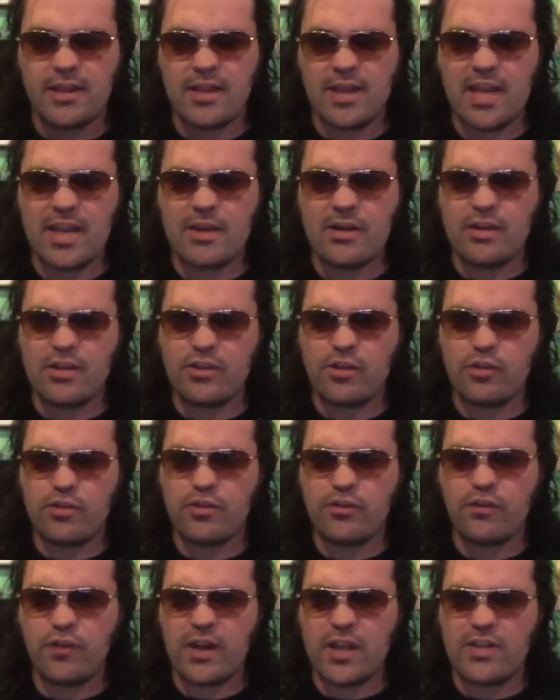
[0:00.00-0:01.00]
And it's also
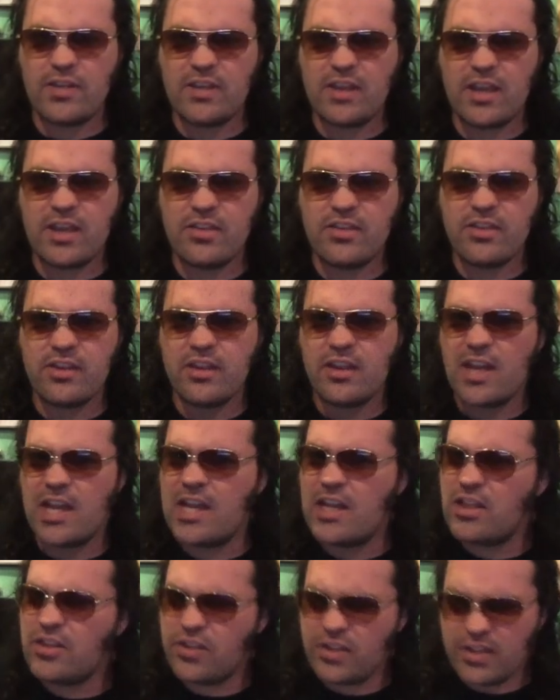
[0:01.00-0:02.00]
funny thing is,
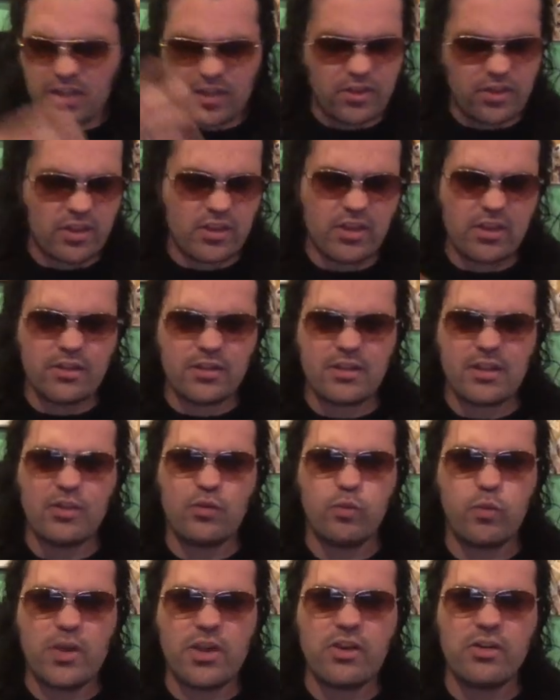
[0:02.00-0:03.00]
another thing that's
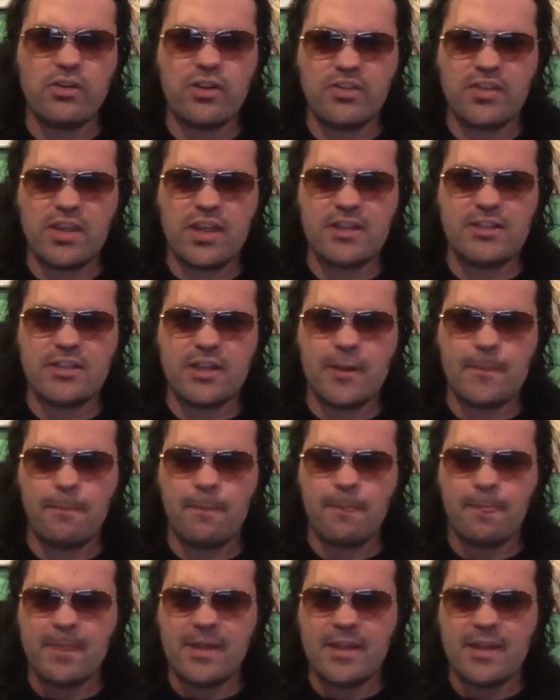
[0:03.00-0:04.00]
weird is that
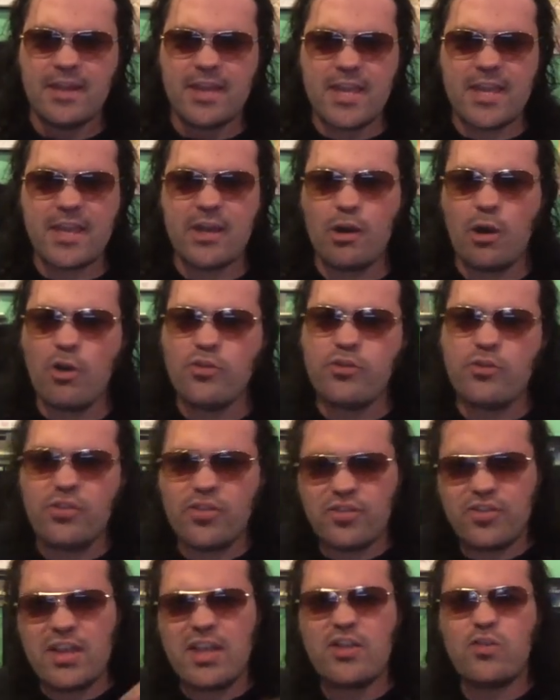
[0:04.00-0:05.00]
he can also
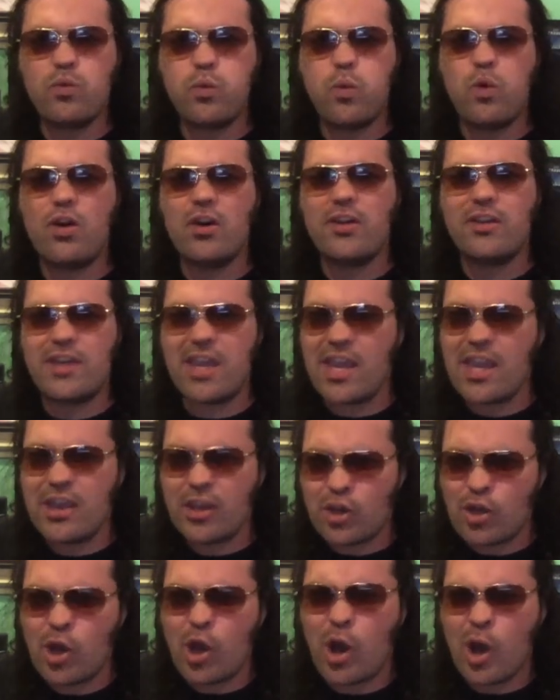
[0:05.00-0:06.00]
sense where
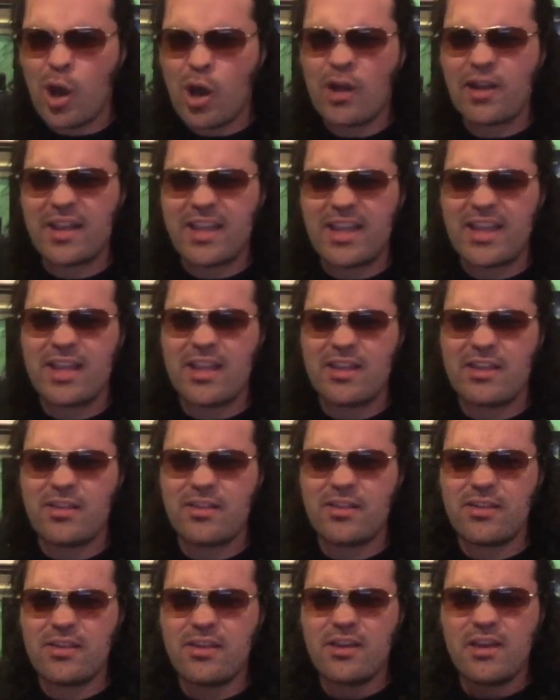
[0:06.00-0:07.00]
King Kong
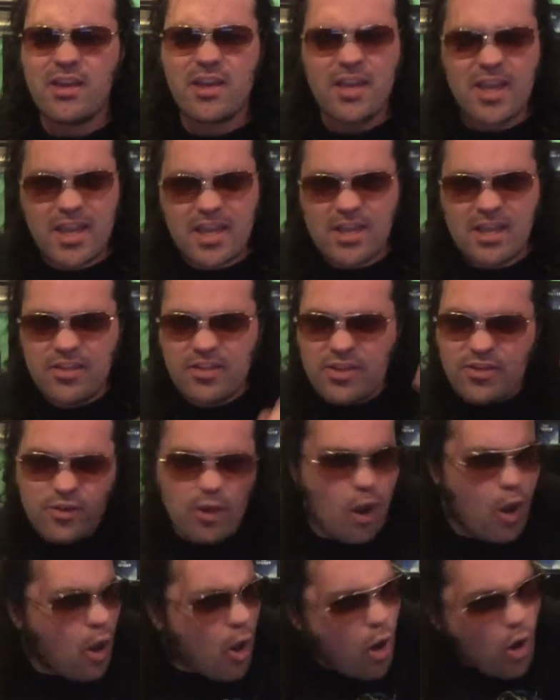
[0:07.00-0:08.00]
is. He can sense
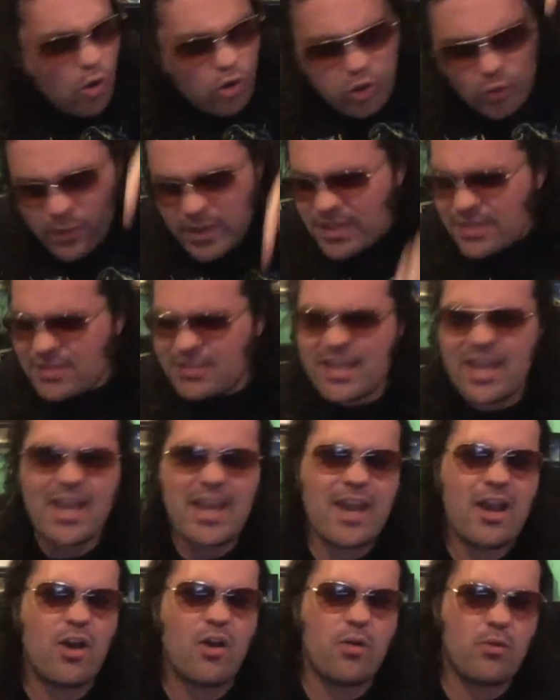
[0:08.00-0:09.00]
all the way
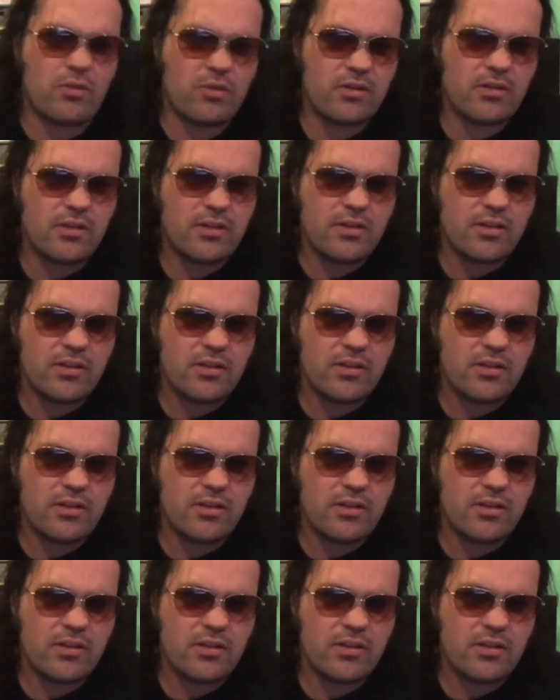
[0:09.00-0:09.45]
down